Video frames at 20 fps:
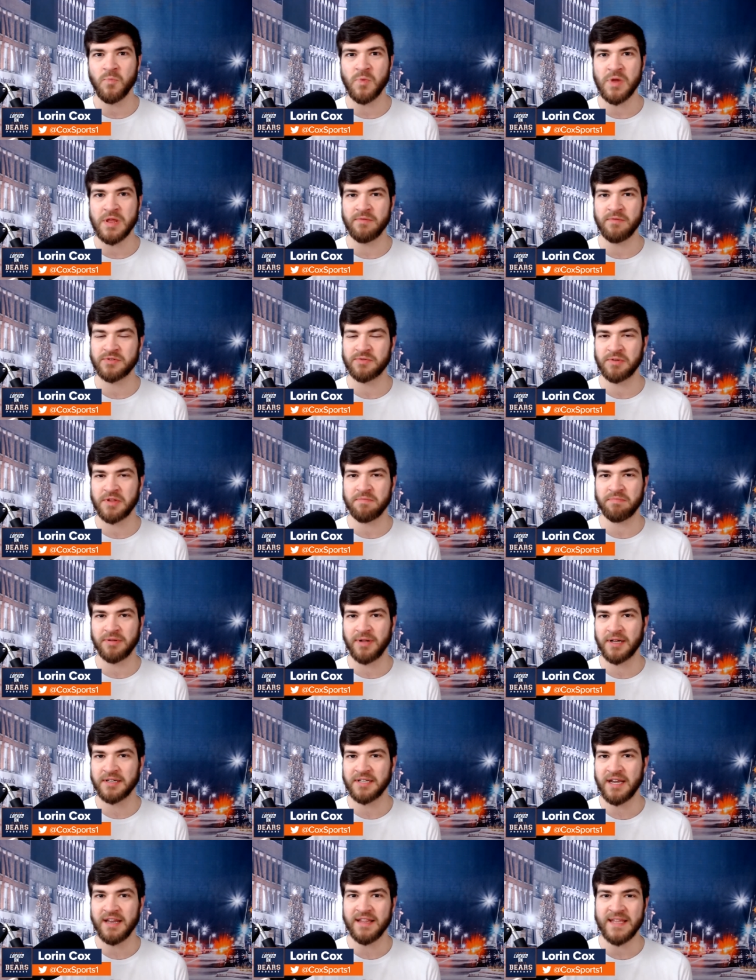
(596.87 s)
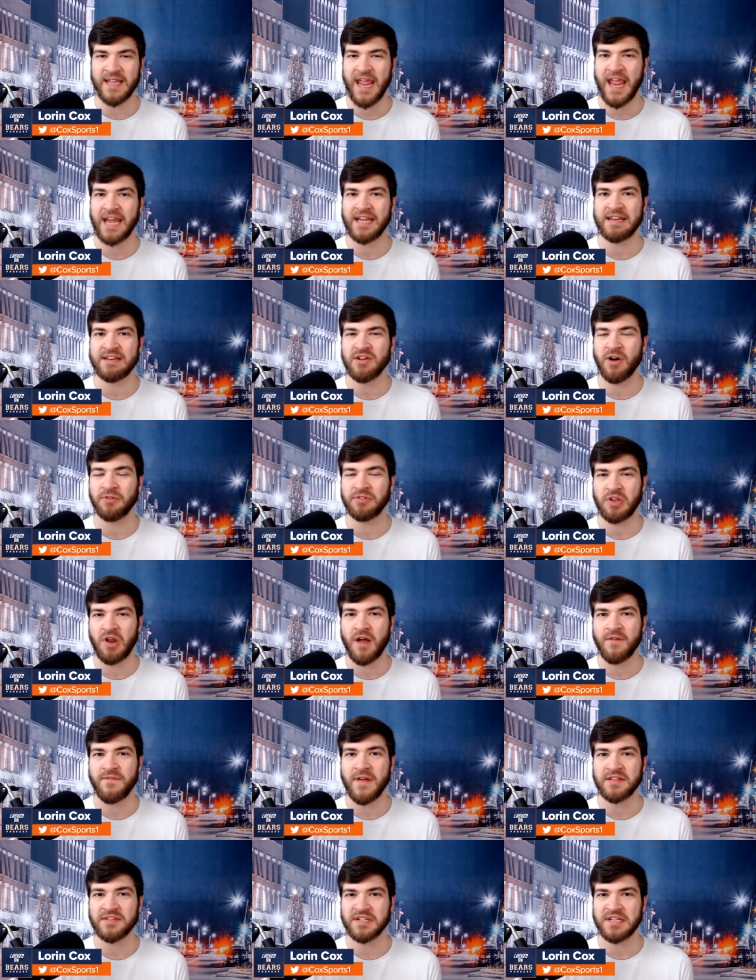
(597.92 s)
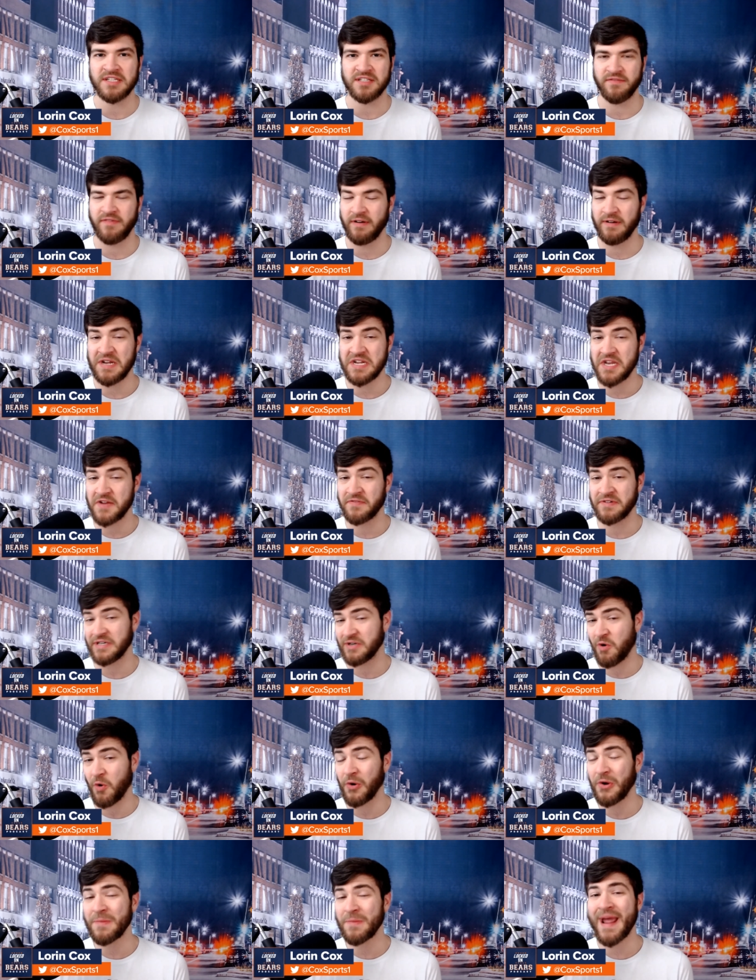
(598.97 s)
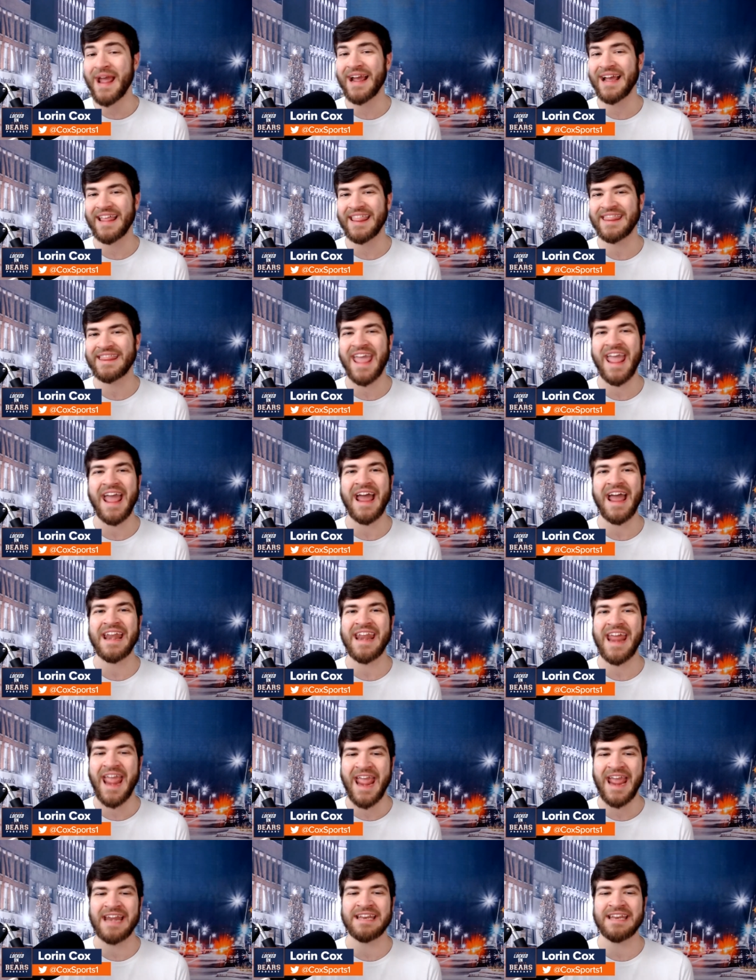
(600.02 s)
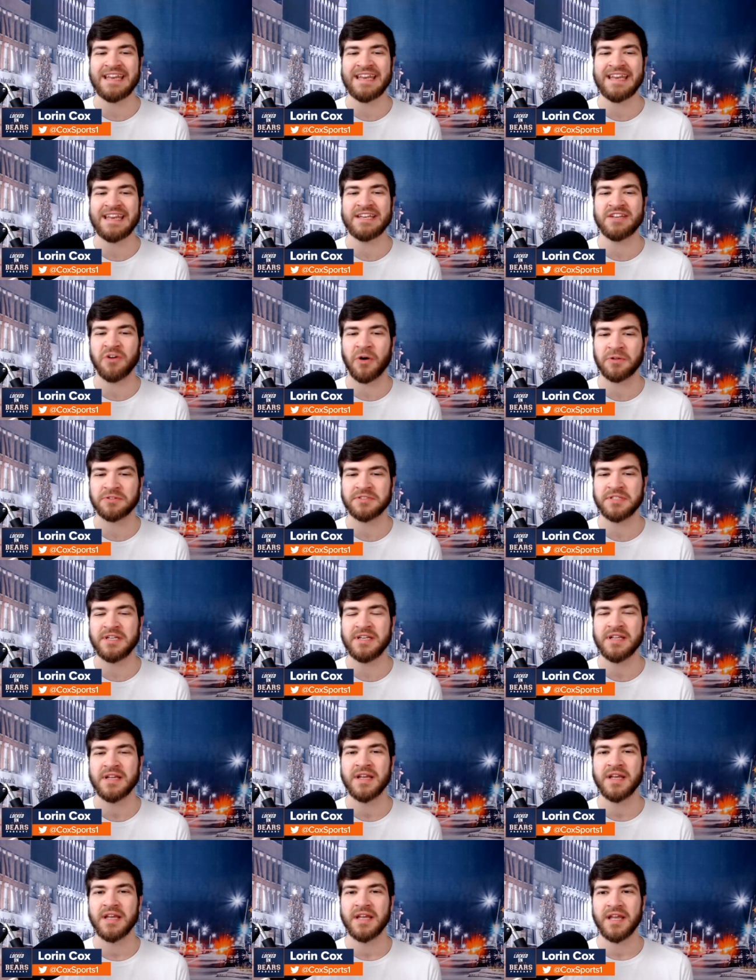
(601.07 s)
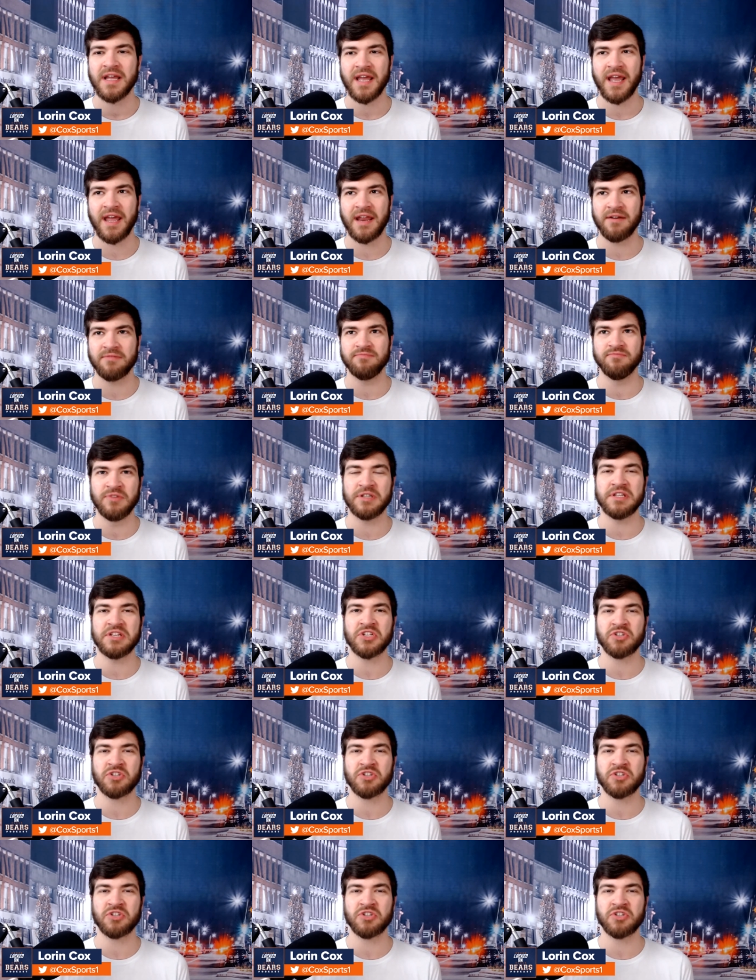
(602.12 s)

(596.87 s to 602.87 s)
he was really plugged into the Andy Dalton offense, and he's a very different quarterback than Andy Dalton, and really